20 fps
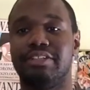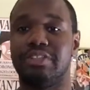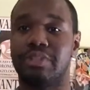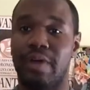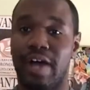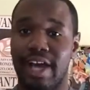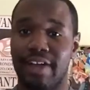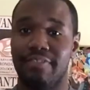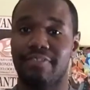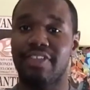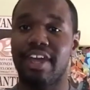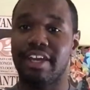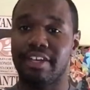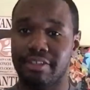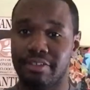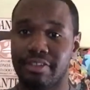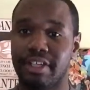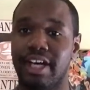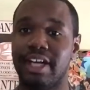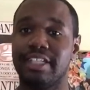So I
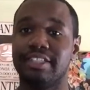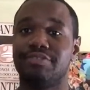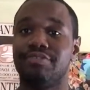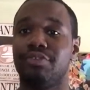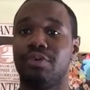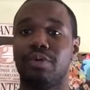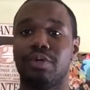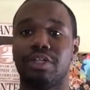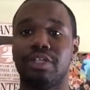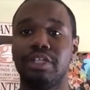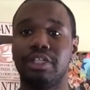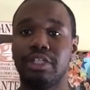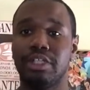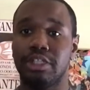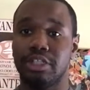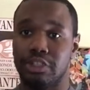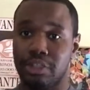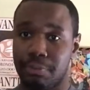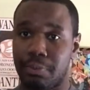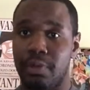thank you guys for
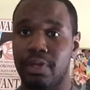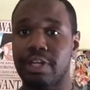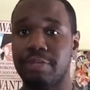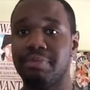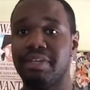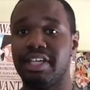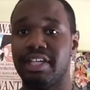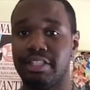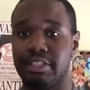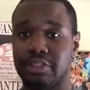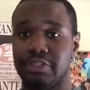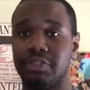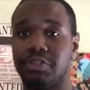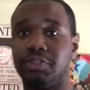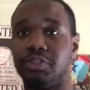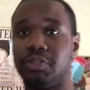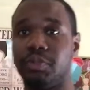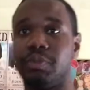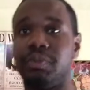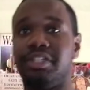supporting me and
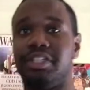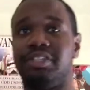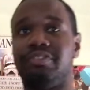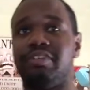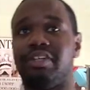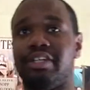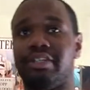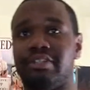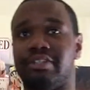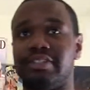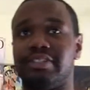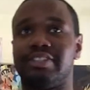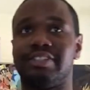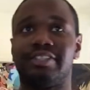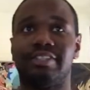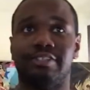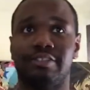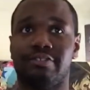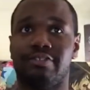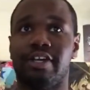doing these videos
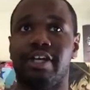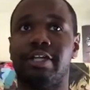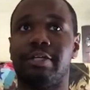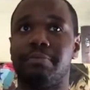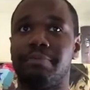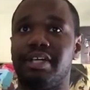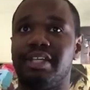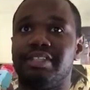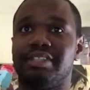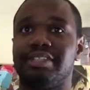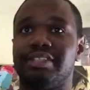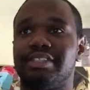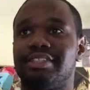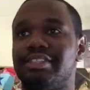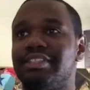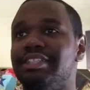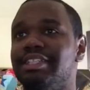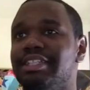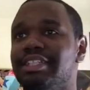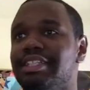on a regular
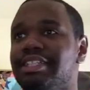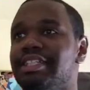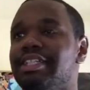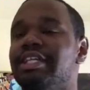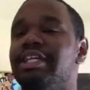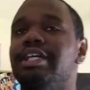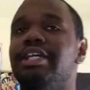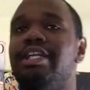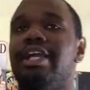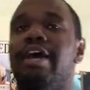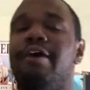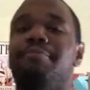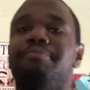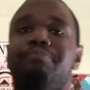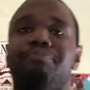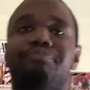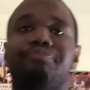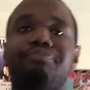basis. Now,